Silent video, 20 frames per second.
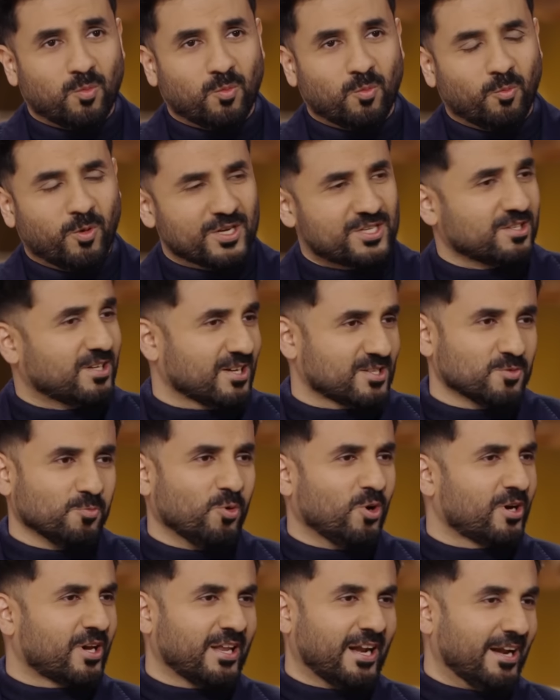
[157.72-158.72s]
which doesn't
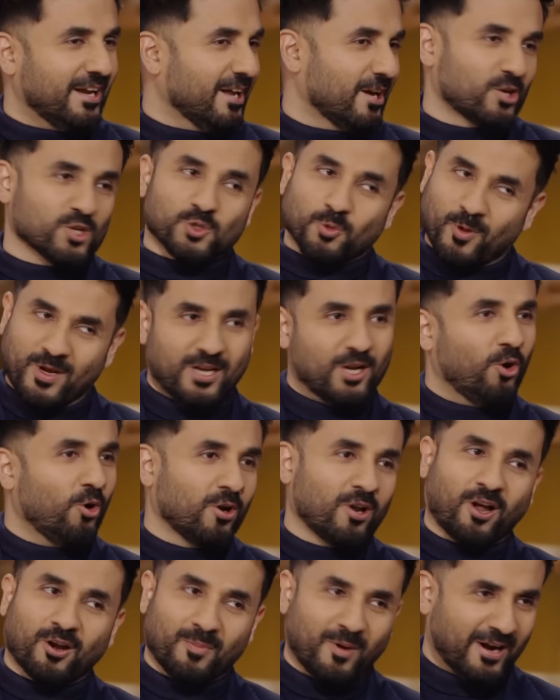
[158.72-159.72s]
work in India because we know a
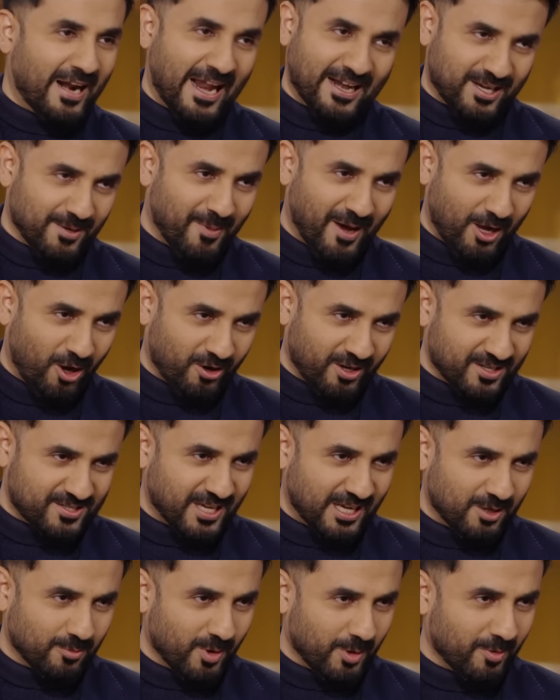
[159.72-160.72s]
lot about antibiotics
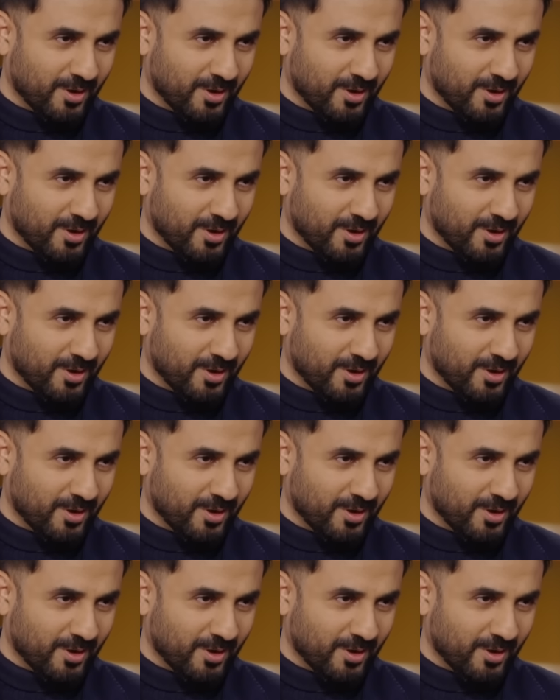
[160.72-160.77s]
anyway.